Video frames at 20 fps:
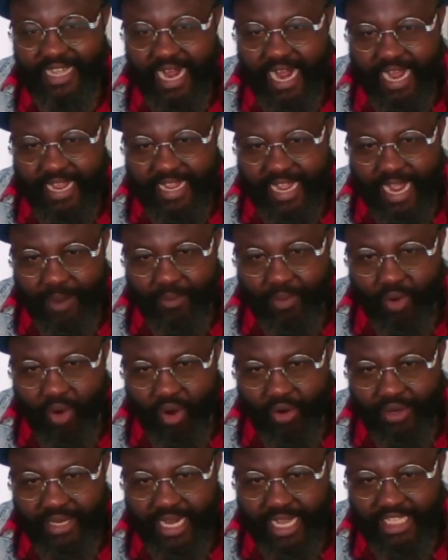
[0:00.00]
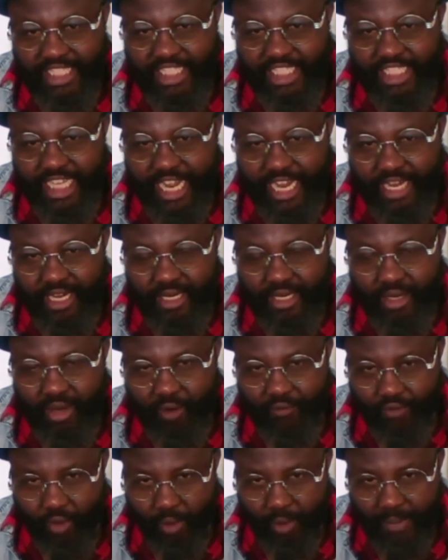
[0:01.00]
I am under chain
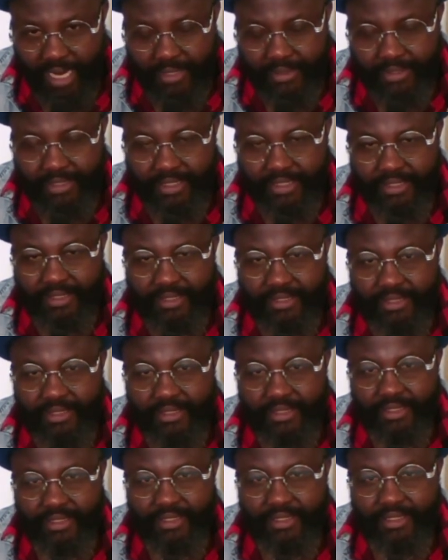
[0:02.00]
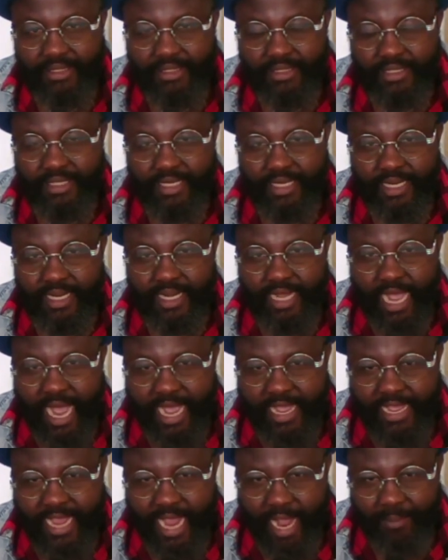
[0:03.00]
of command.
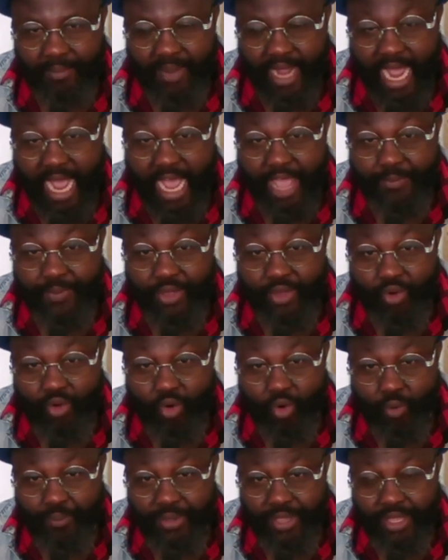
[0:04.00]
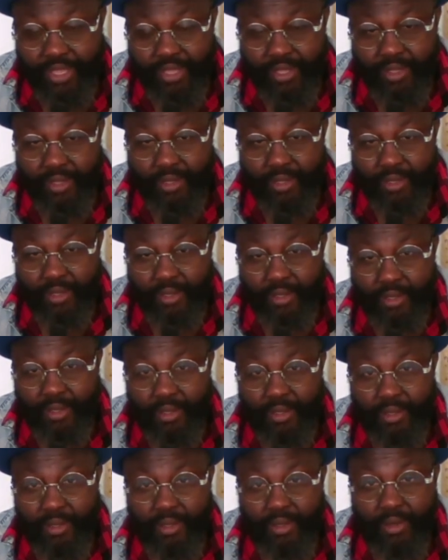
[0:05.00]
I am IPOB
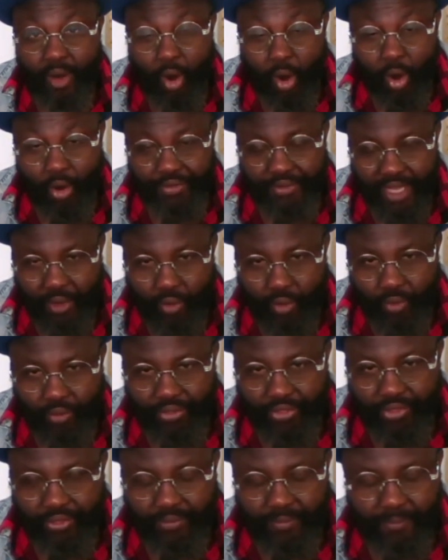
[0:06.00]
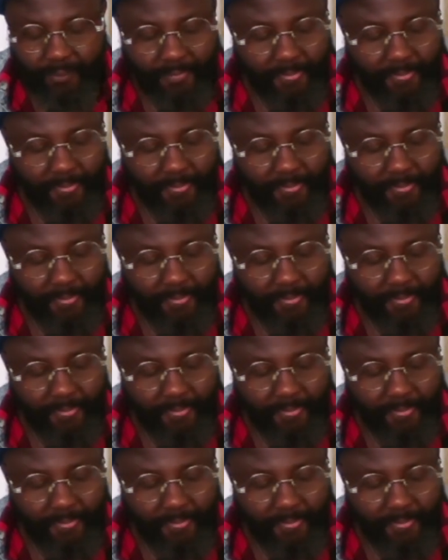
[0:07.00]
under oath.